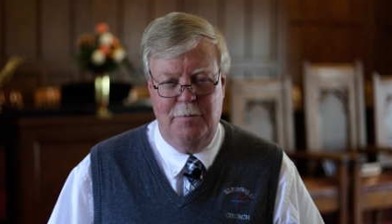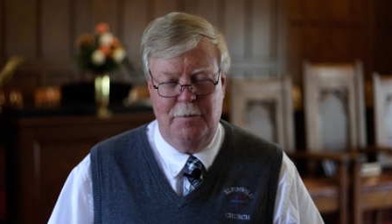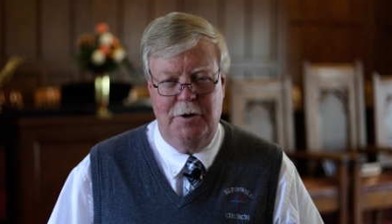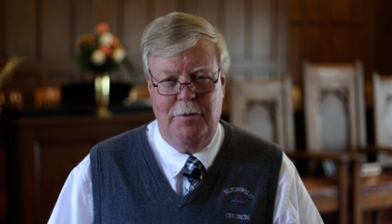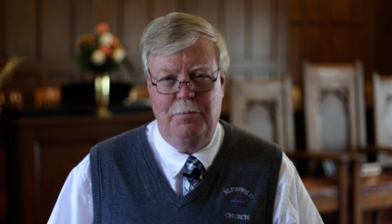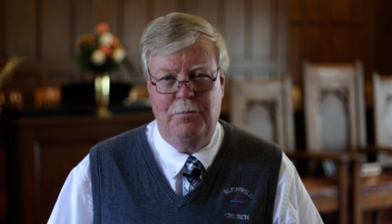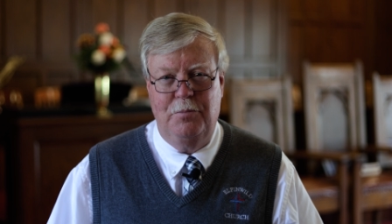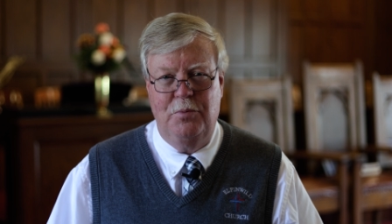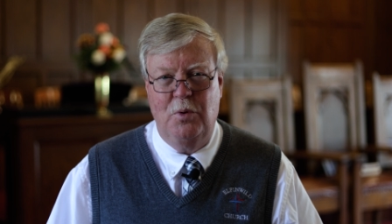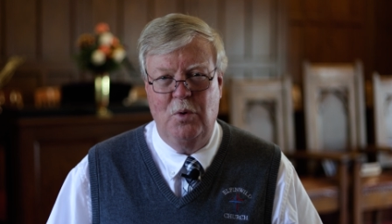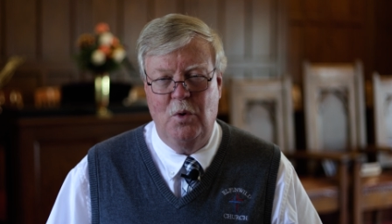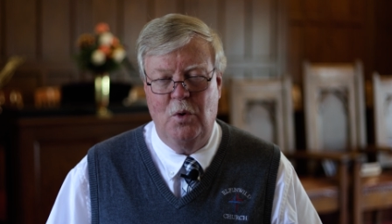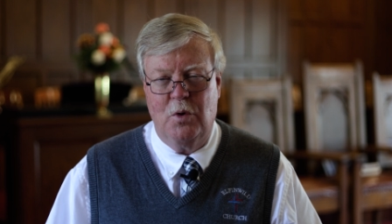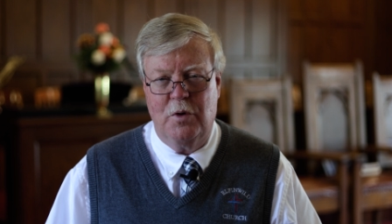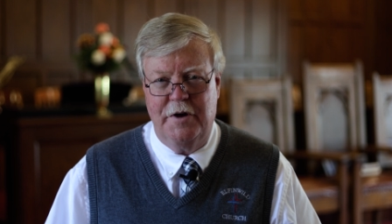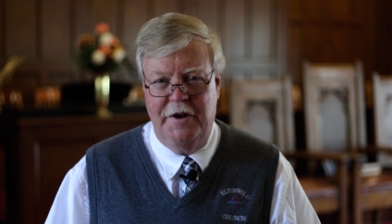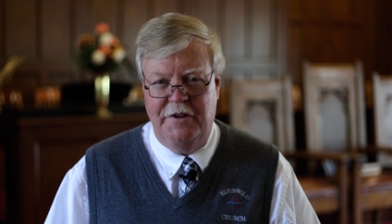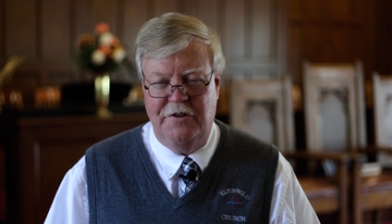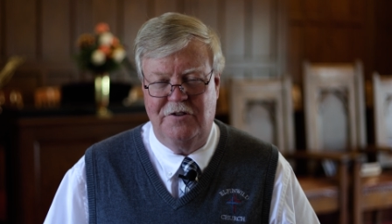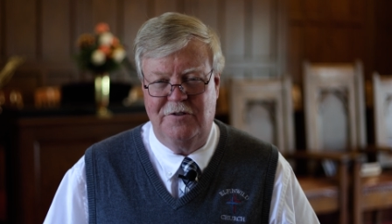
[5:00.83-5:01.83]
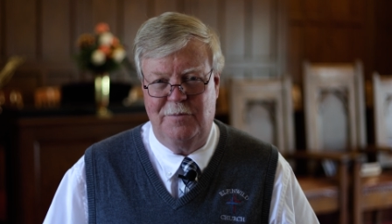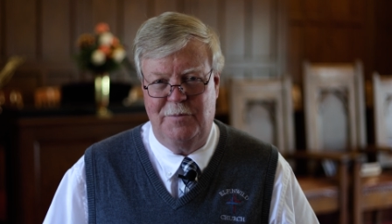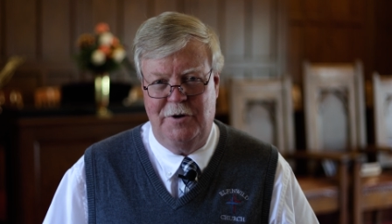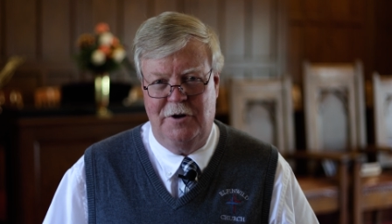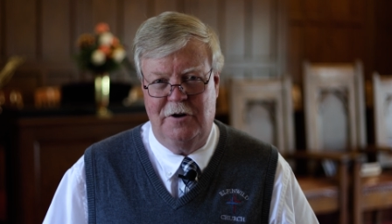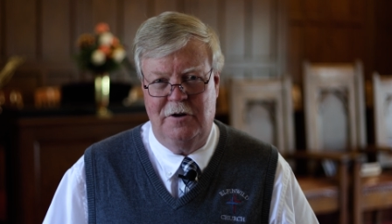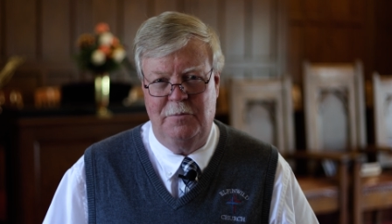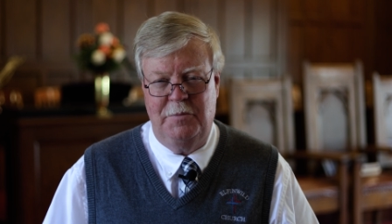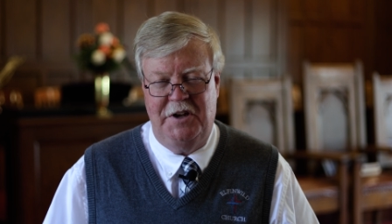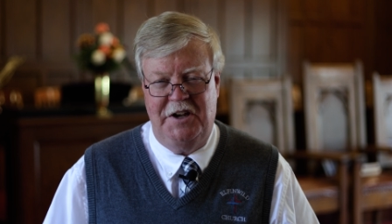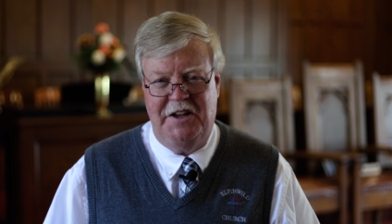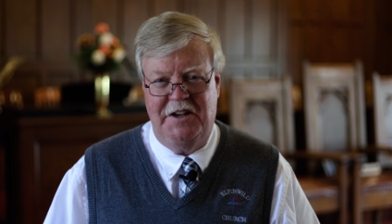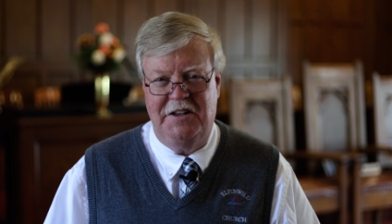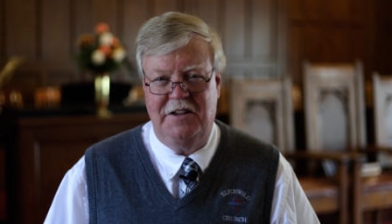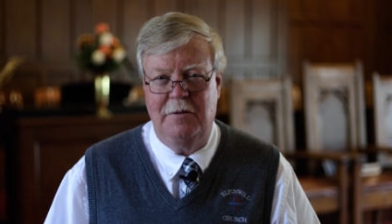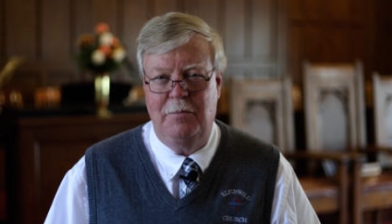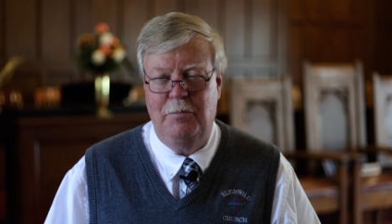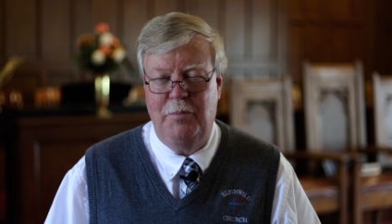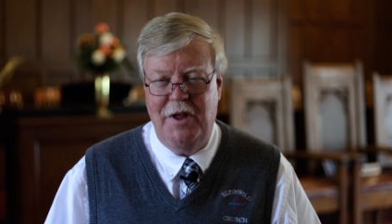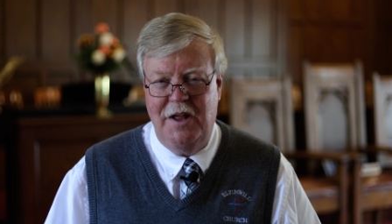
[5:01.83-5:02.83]
but poor in spirit, meaning
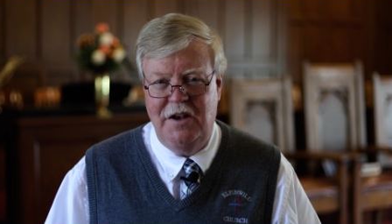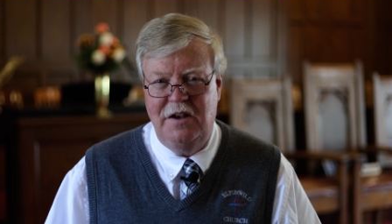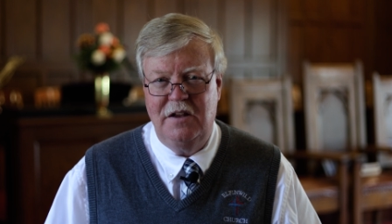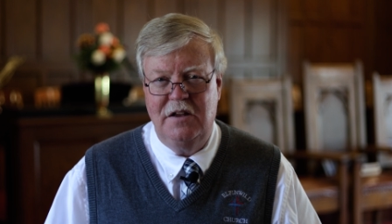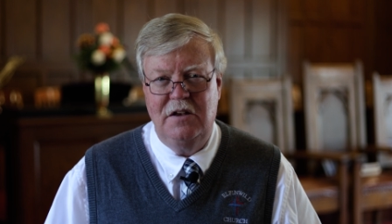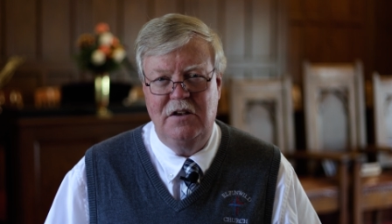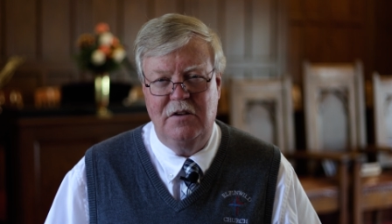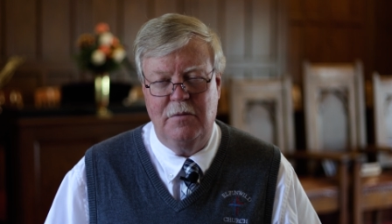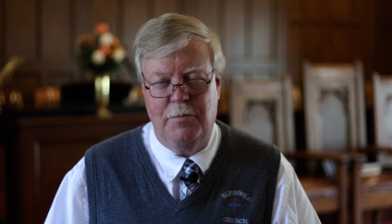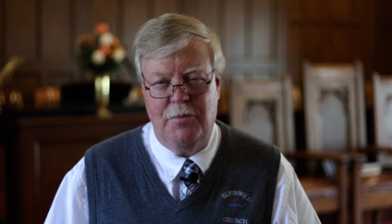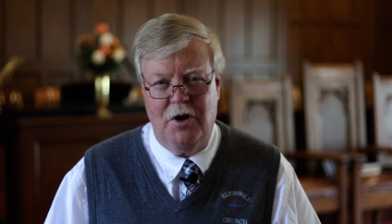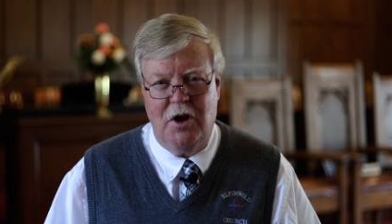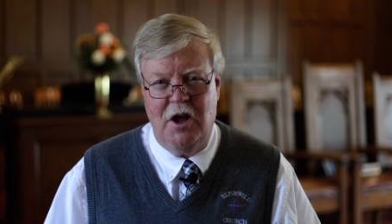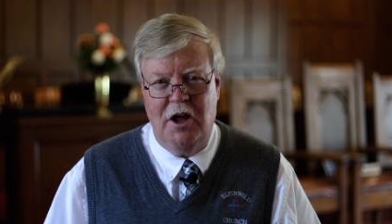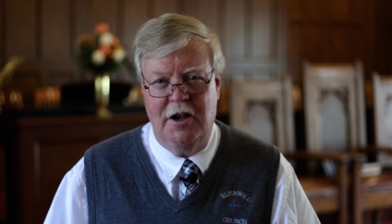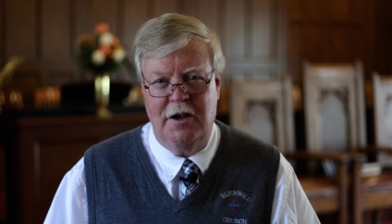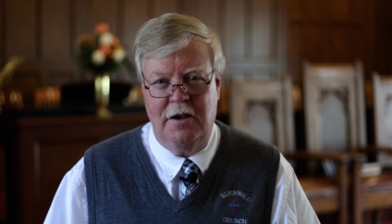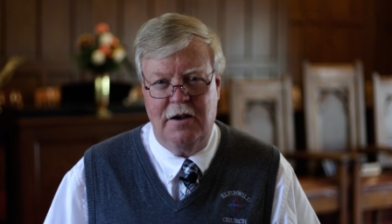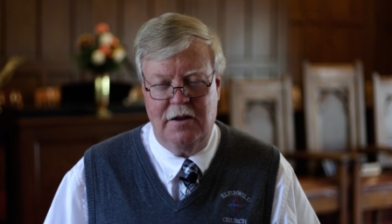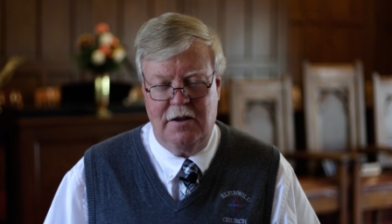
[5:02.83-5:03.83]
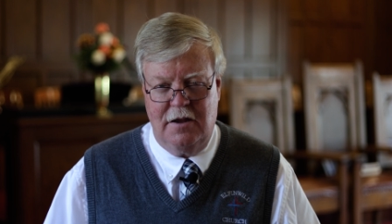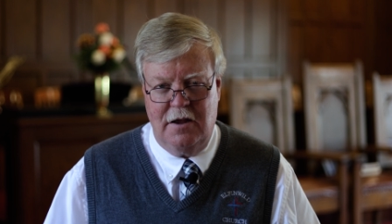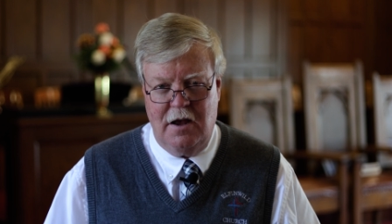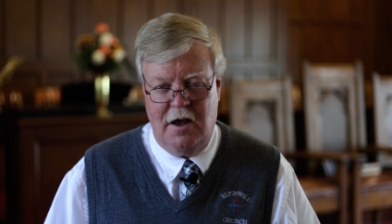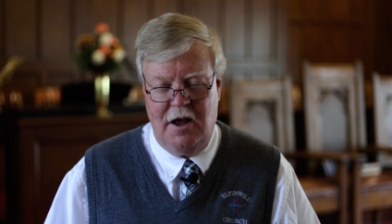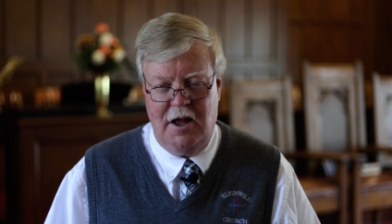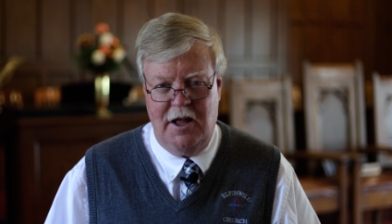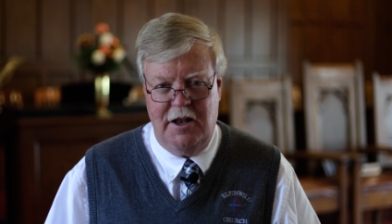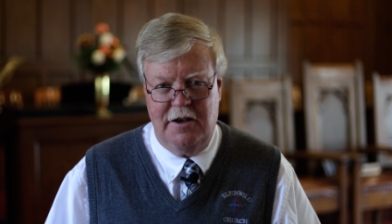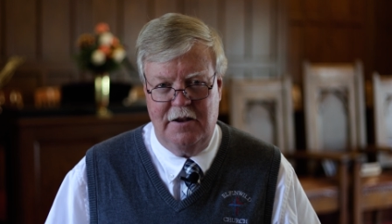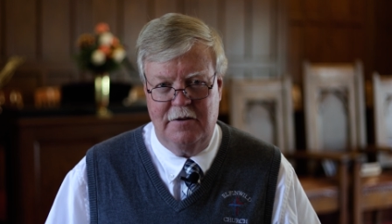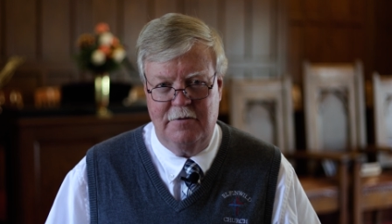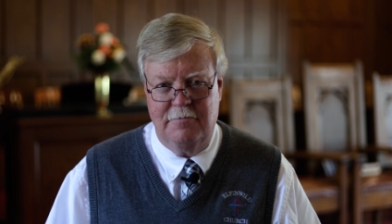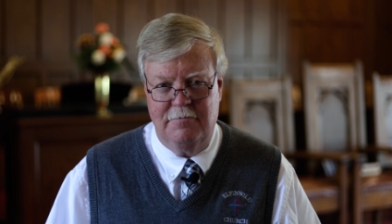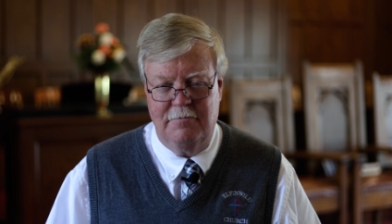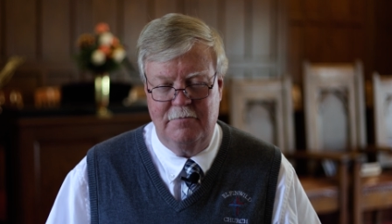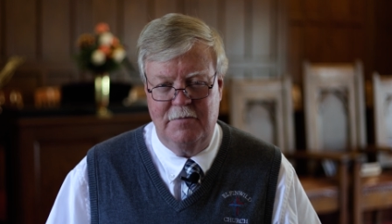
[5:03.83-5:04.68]
dependent upon God.